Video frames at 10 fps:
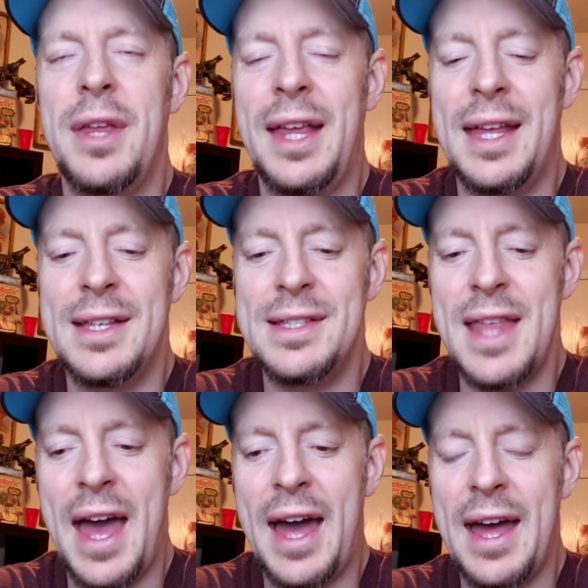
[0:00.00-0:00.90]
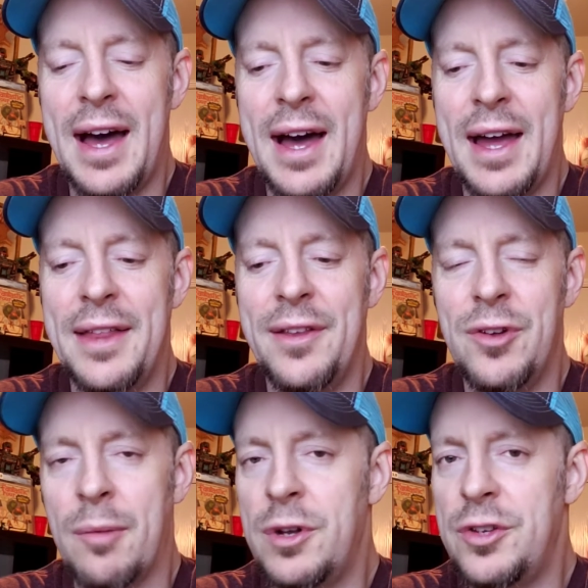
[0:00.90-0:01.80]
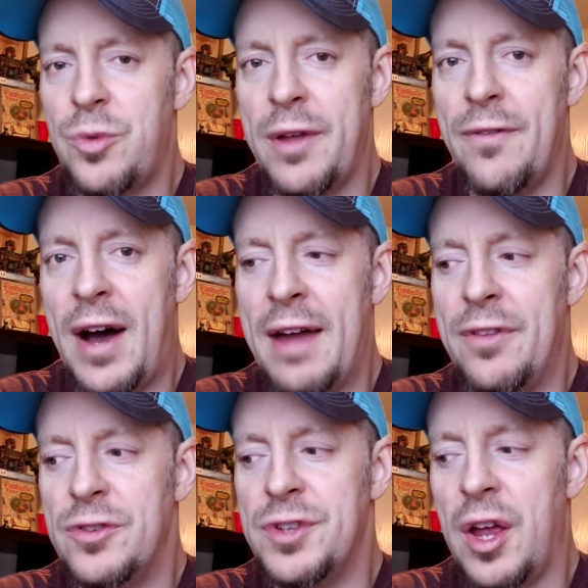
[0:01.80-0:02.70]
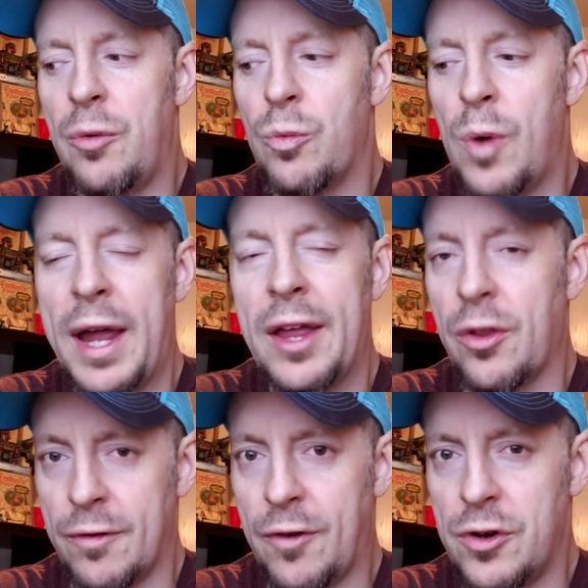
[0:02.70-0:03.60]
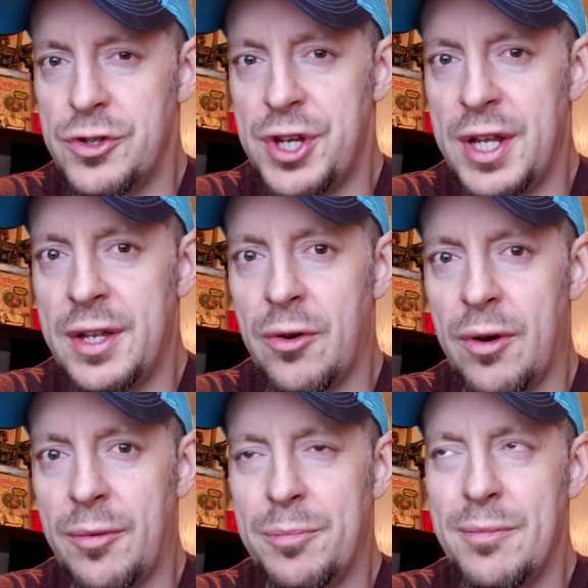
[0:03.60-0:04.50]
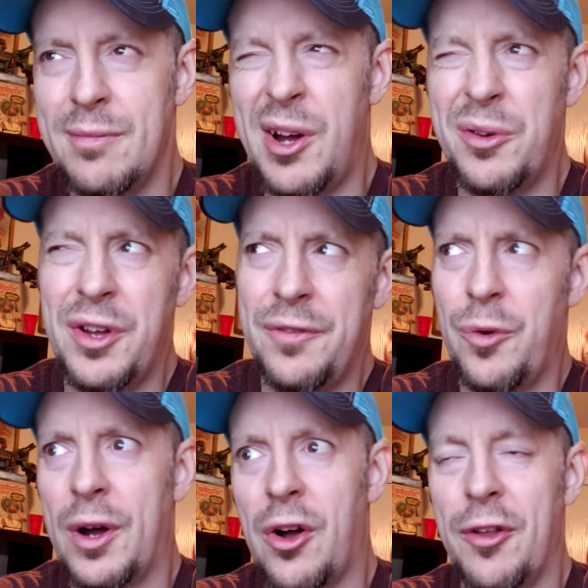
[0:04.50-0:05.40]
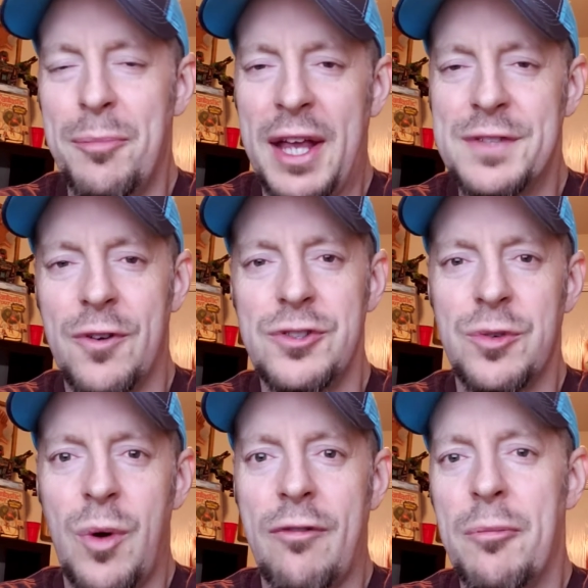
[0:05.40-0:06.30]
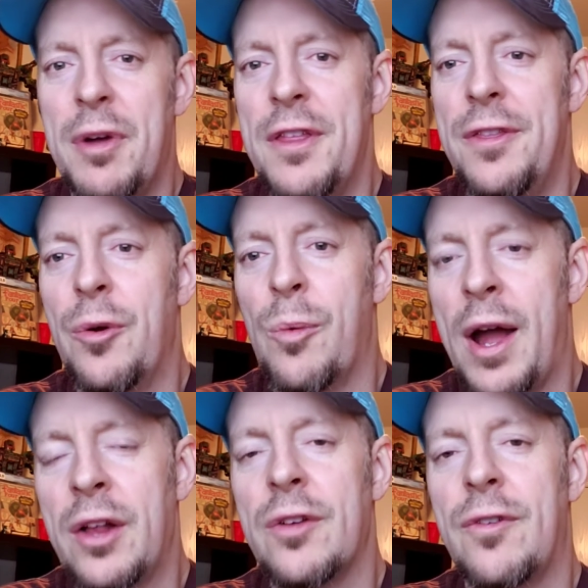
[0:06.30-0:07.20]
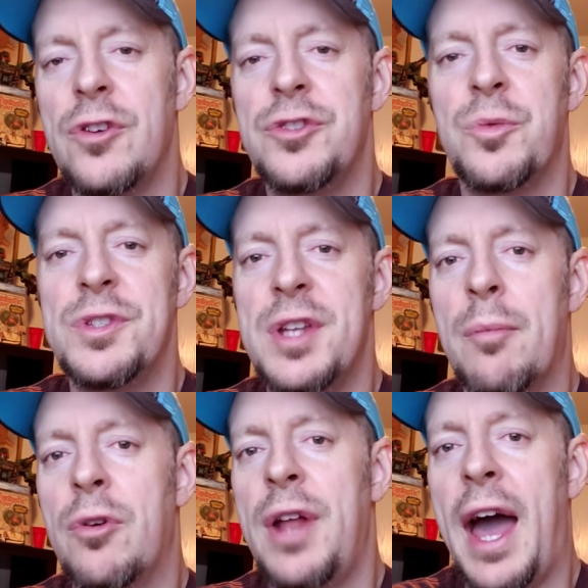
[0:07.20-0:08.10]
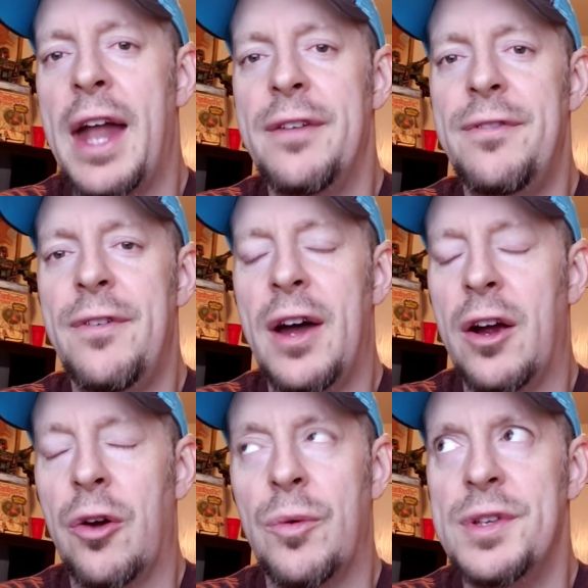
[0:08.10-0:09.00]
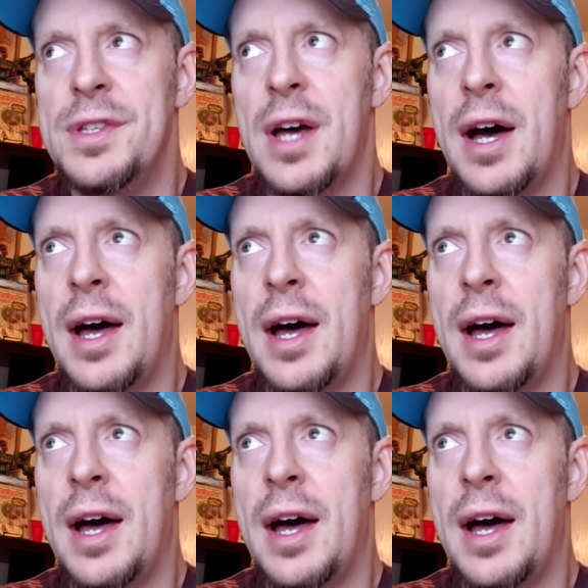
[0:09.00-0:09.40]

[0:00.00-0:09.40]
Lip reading: is that they're numbered as 25. There's a regular version, or I don't know if you want to call it a base version or whatever, but the regular version was numbered out of, or was